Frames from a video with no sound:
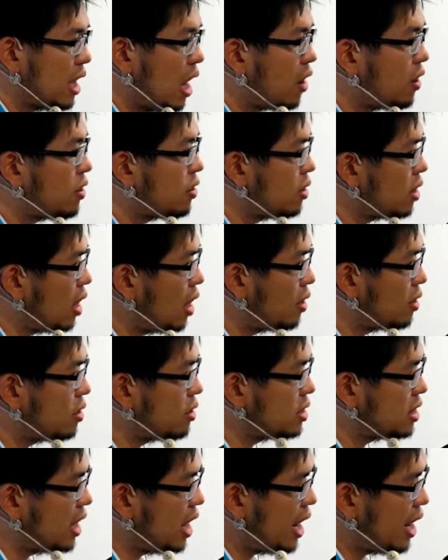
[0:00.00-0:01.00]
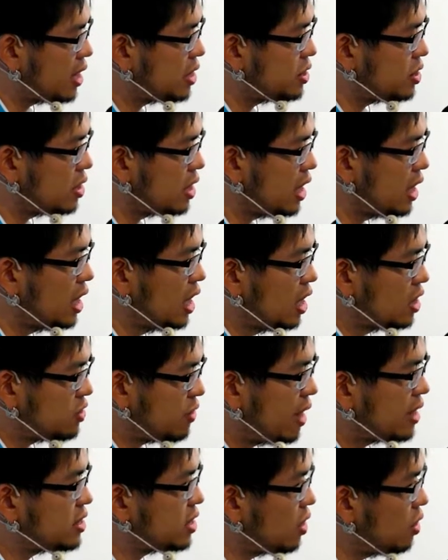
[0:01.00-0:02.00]
harder and harder to actually
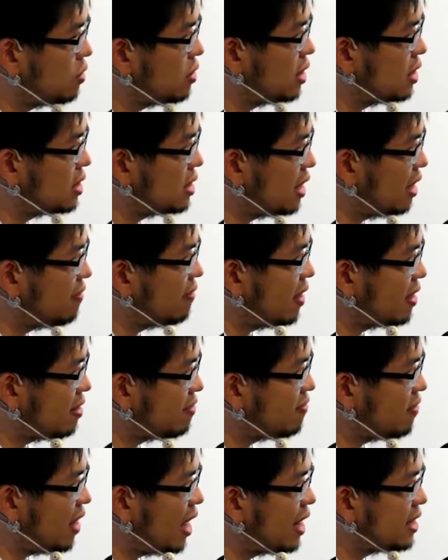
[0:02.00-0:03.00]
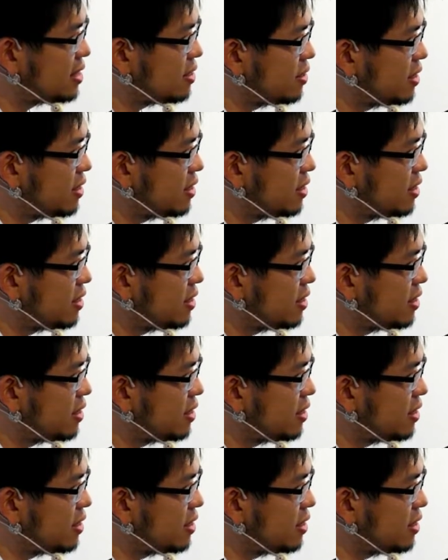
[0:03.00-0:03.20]
transcode this stuff on the fly.